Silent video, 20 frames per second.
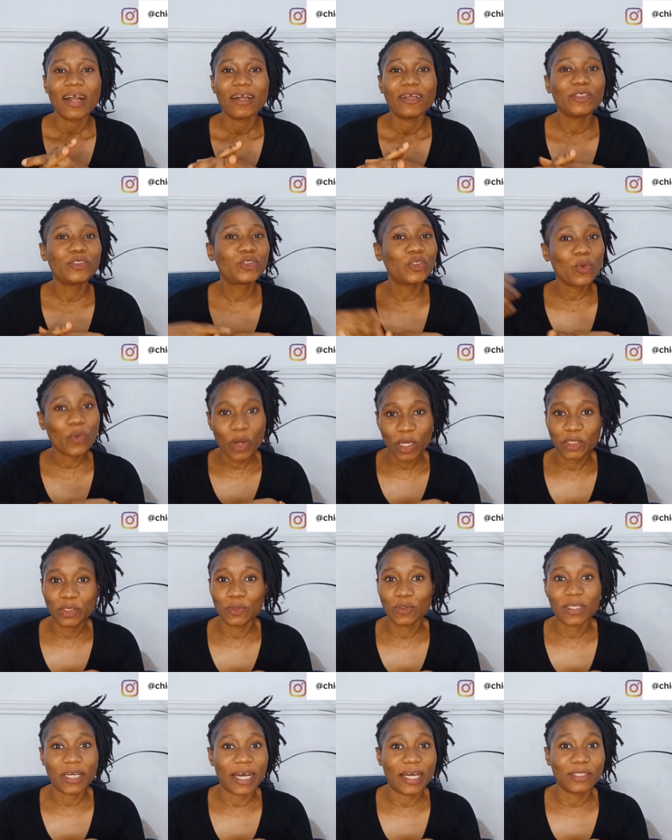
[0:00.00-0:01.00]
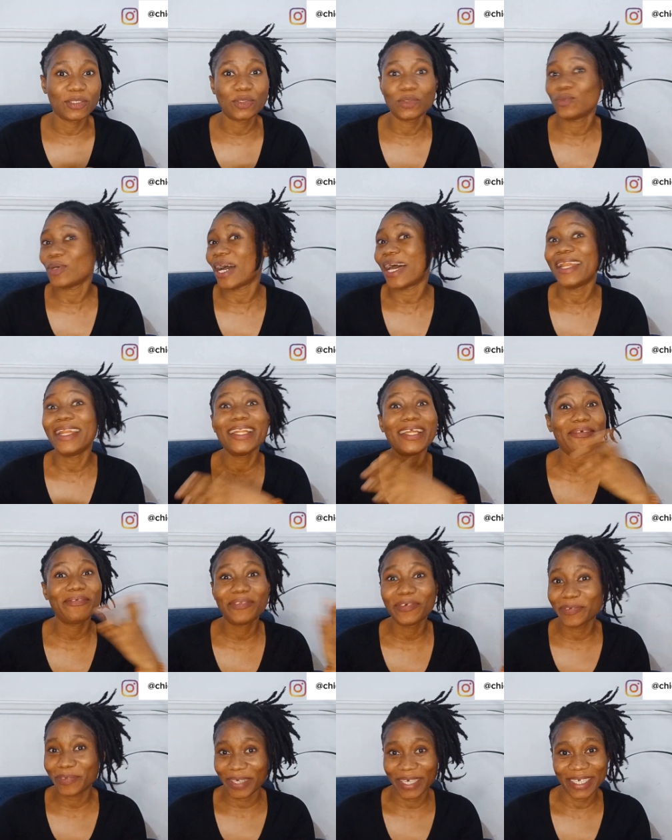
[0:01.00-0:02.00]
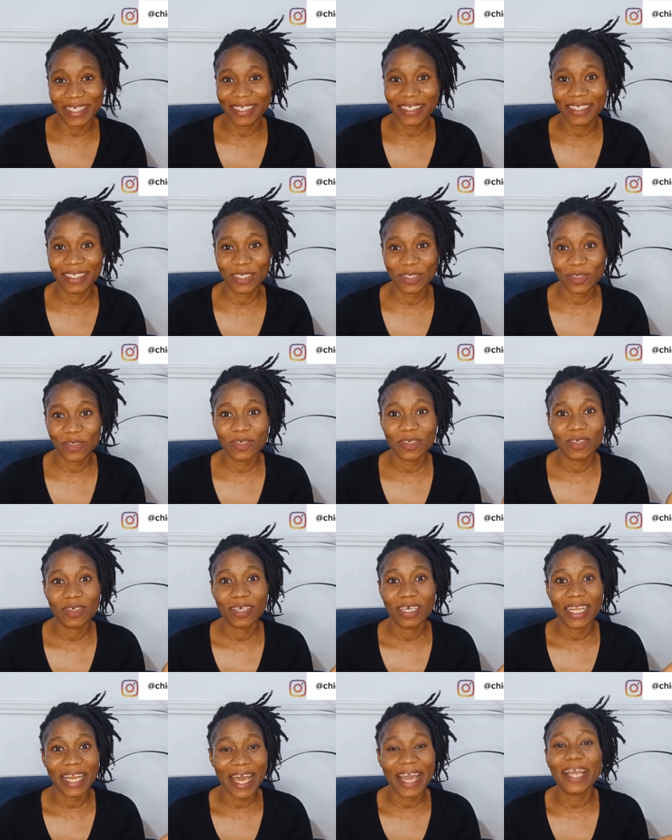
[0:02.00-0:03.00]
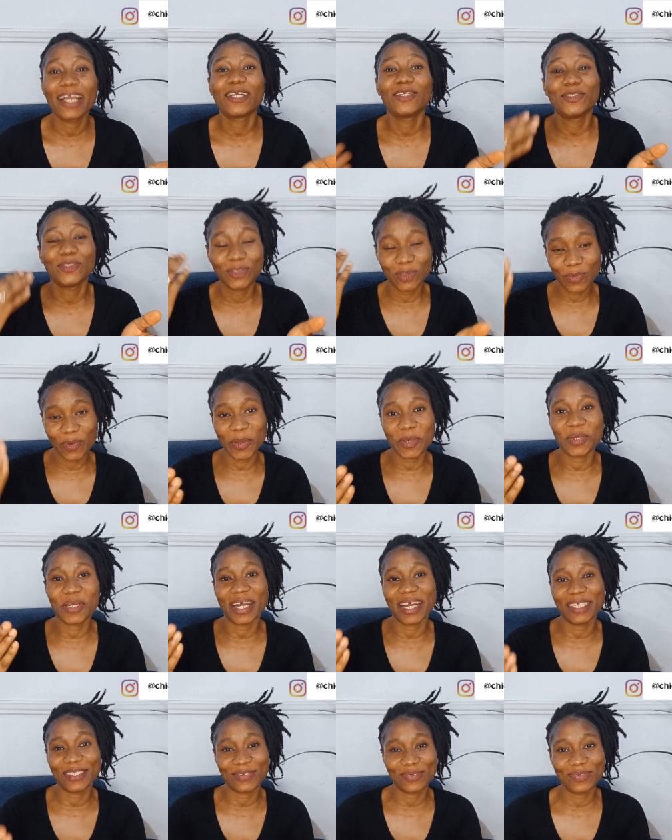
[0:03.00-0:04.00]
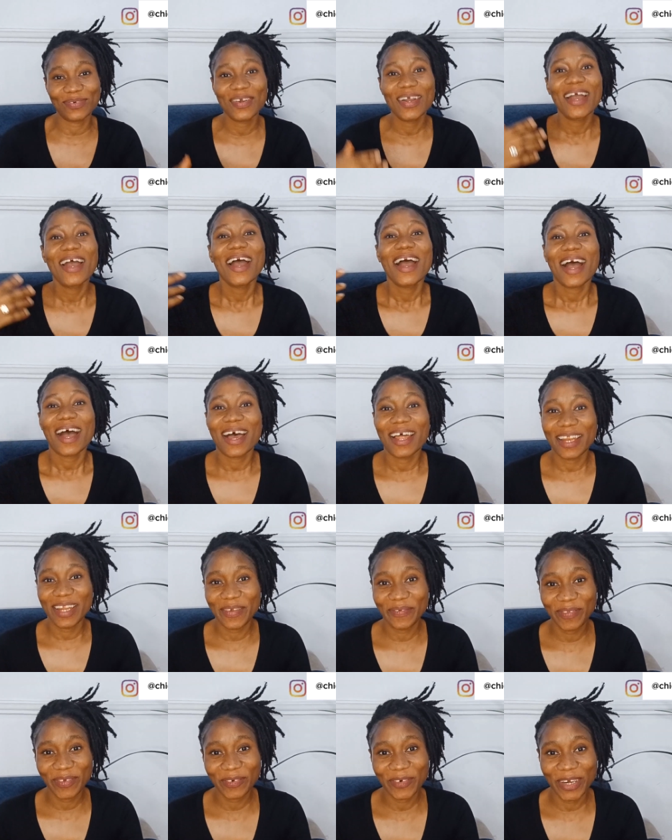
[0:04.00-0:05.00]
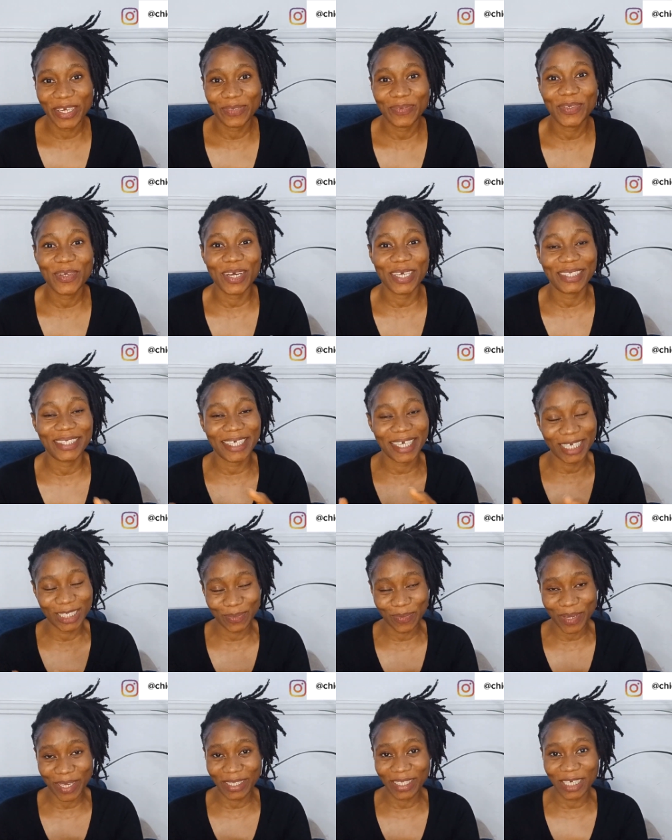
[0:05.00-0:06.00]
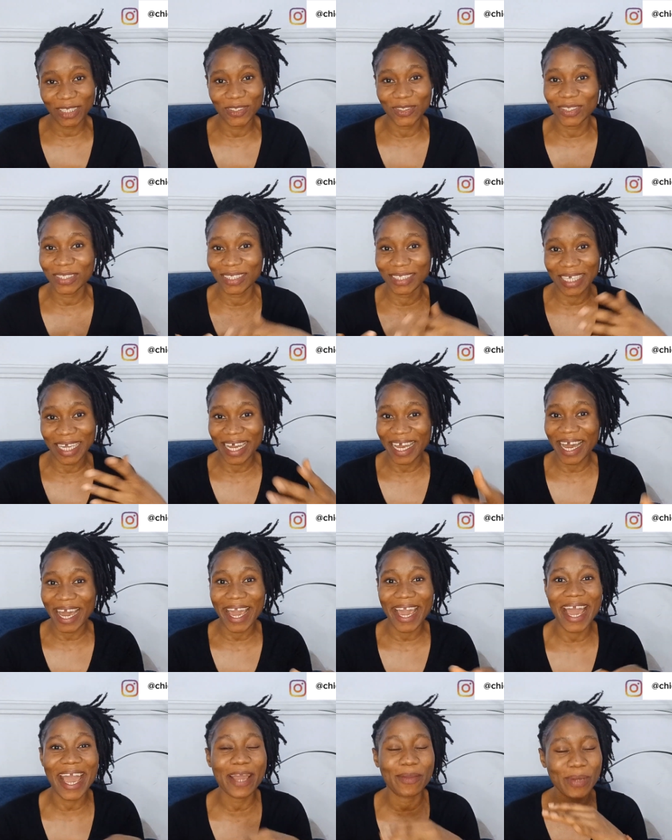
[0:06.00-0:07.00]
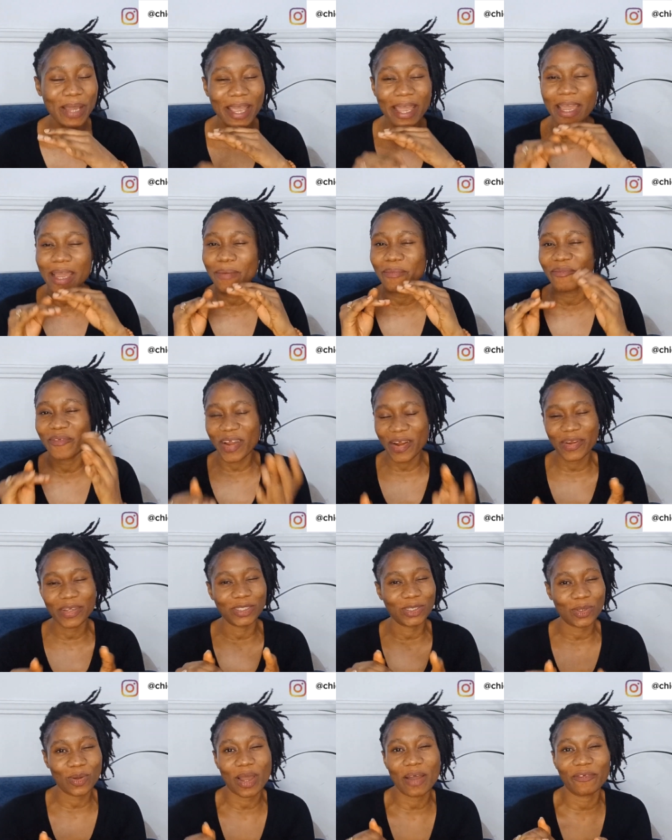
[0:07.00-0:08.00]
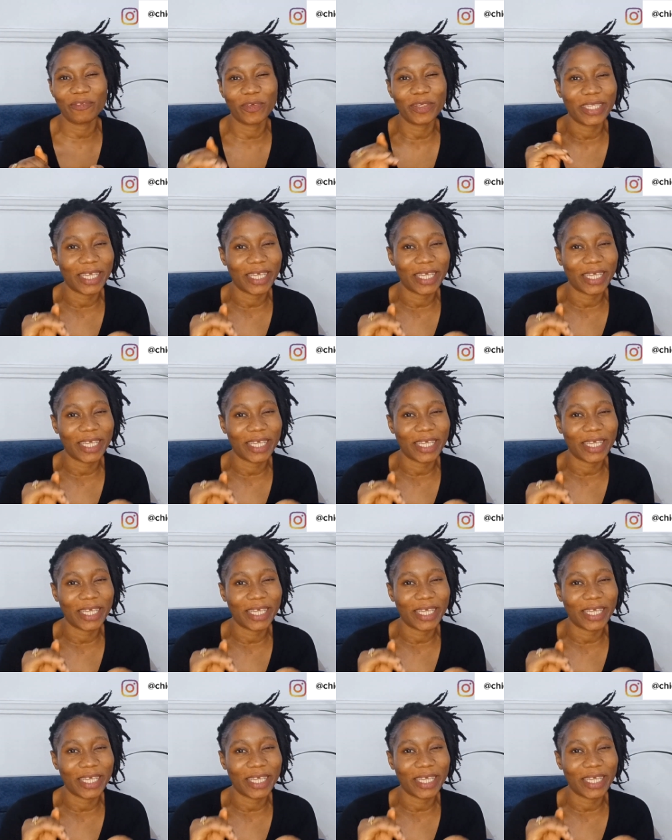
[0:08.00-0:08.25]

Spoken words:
do what you can do and leave the rest. Like, do what you can do and leave the rest, because the expectations are high. I am very sure I've not